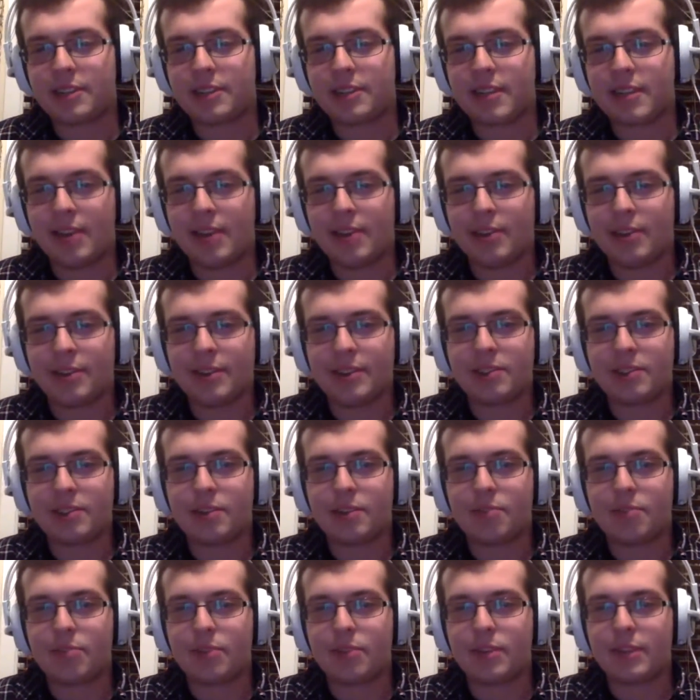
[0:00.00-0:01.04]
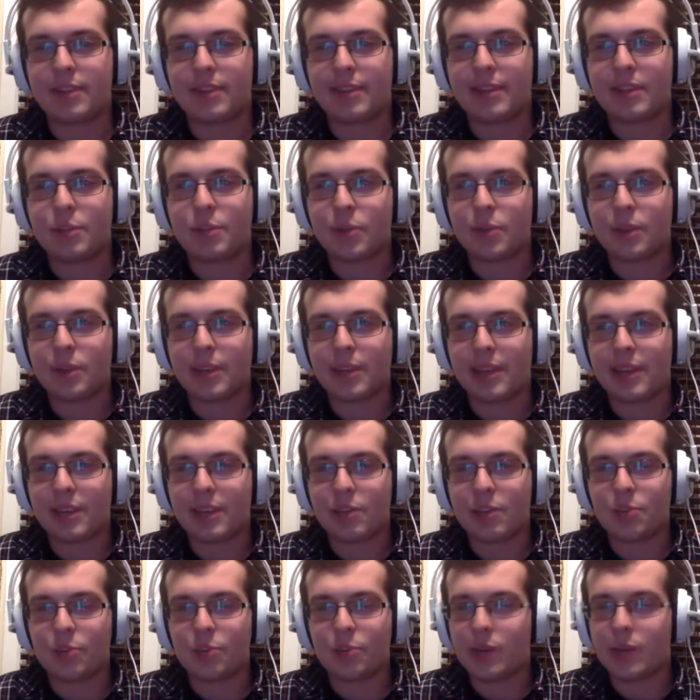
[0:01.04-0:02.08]
That's why it's
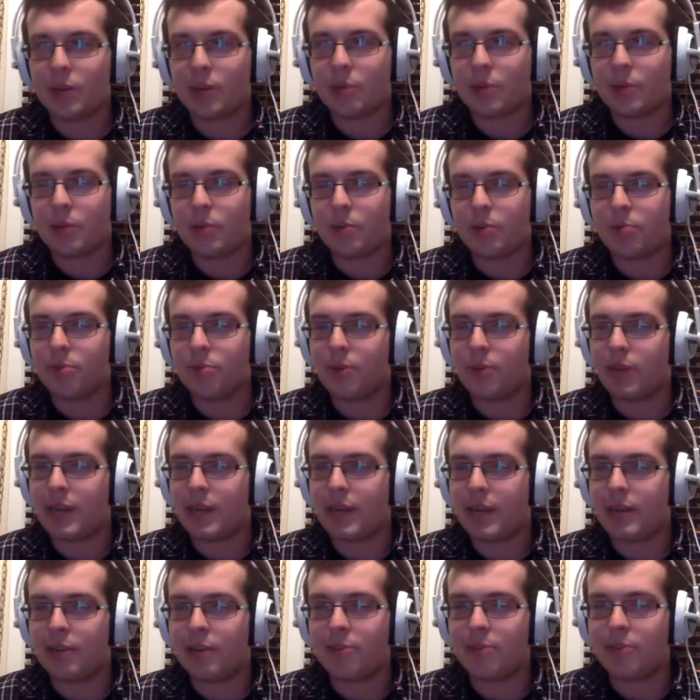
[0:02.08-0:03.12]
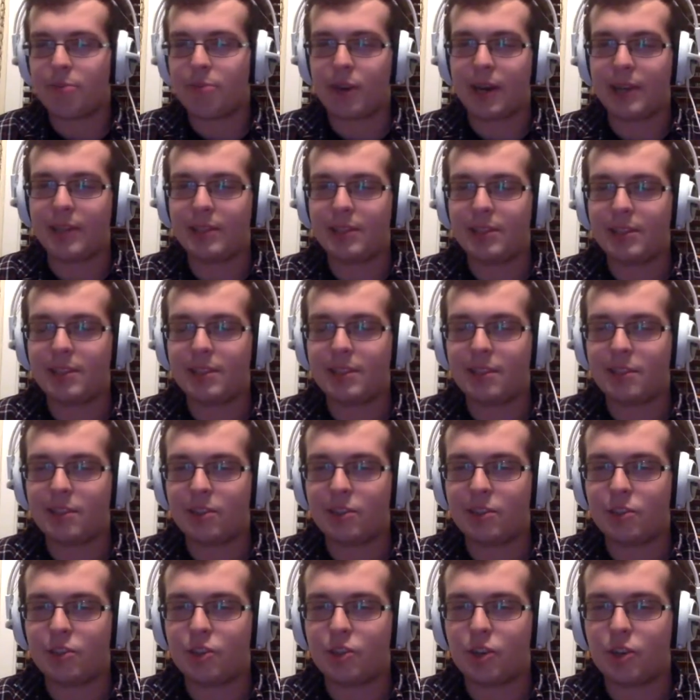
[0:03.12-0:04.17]
weird when you invite your friends to your
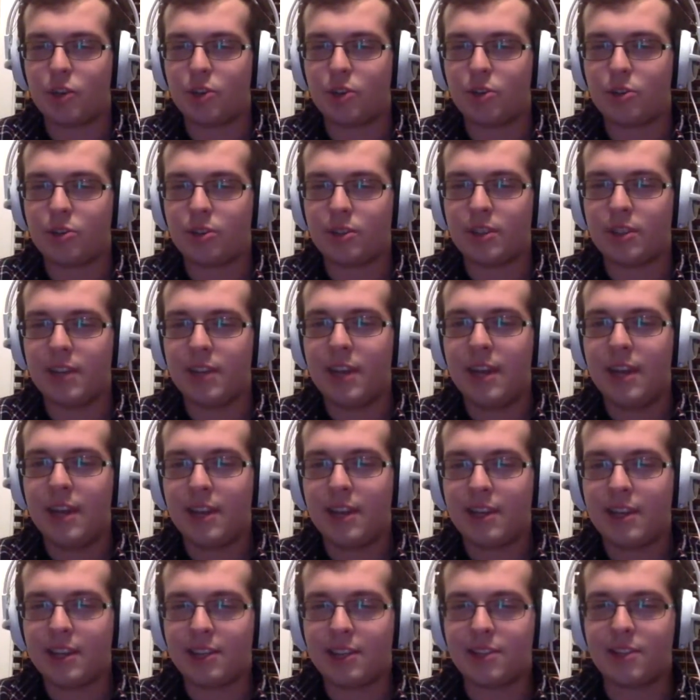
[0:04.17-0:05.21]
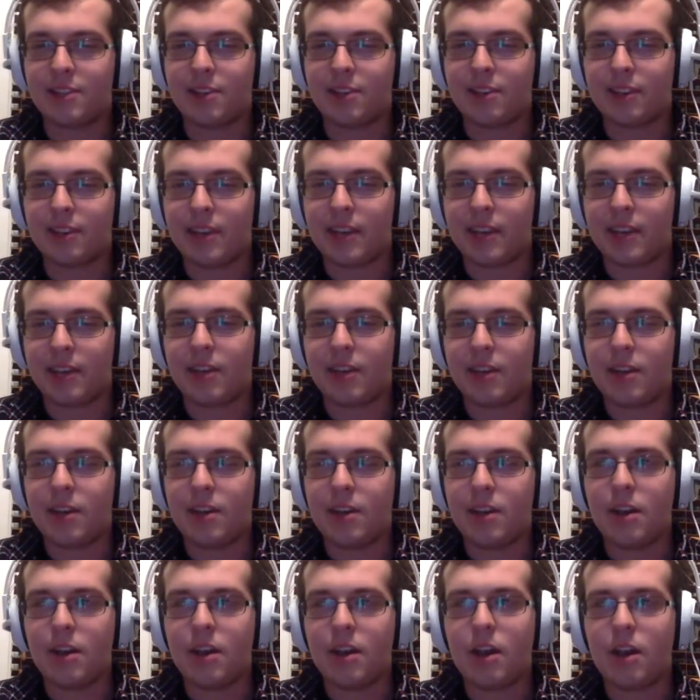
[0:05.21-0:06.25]
shows, because they're like,
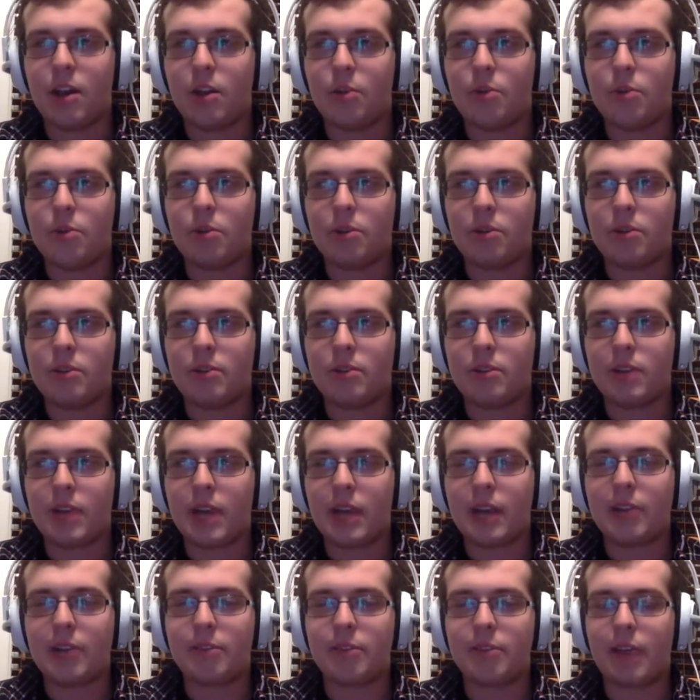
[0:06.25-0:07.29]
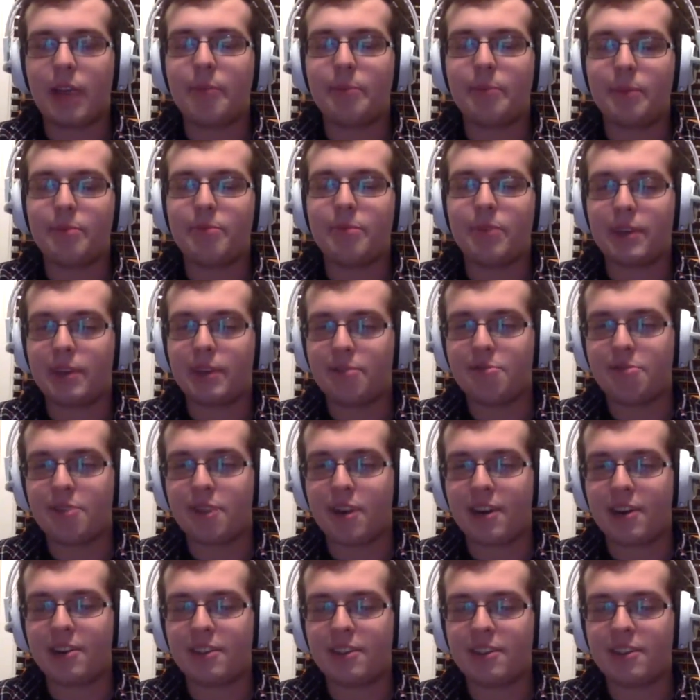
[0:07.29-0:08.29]
oh well, I'm the funny friend,